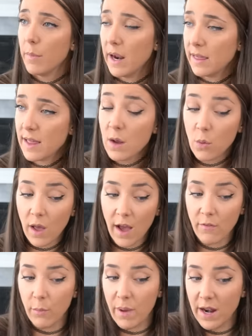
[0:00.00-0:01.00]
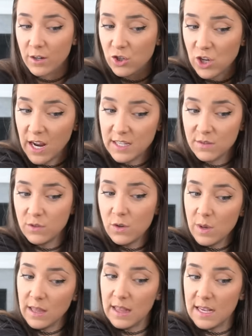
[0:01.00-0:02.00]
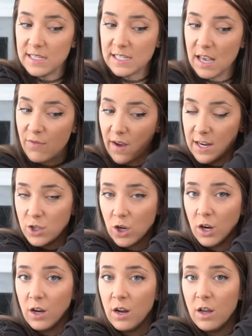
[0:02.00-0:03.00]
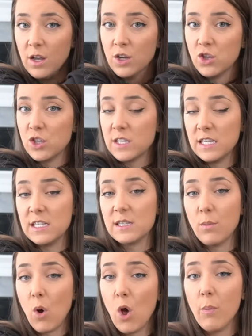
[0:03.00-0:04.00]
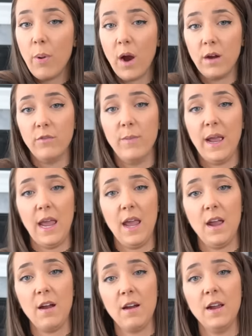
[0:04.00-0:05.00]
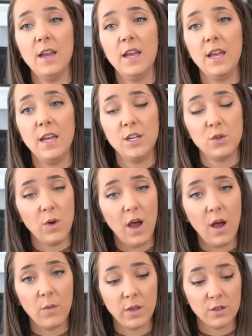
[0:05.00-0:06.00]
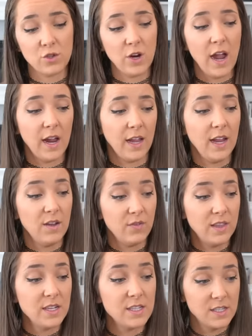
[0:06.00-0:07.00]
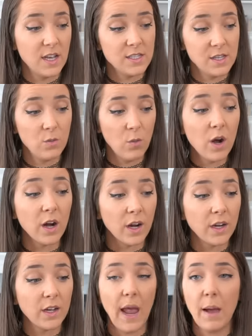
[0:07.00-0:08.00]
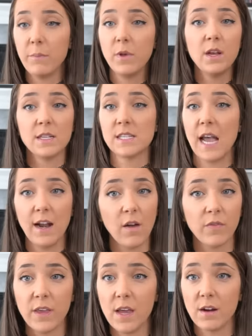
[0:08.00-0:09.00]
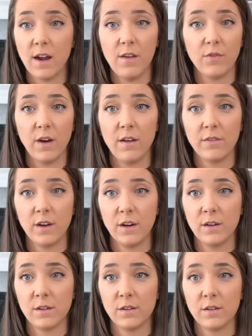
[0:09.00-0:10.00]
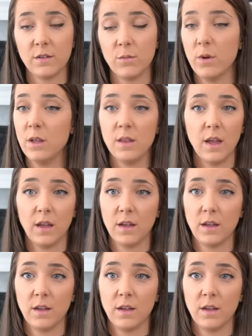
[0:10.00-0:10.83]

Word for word: but I think we'll have a better chance of doing this if I turn just a small part of my hair into a Hot Wheels track, and if this doesn't work, I'm gonna sign off the internet forever. What do you think?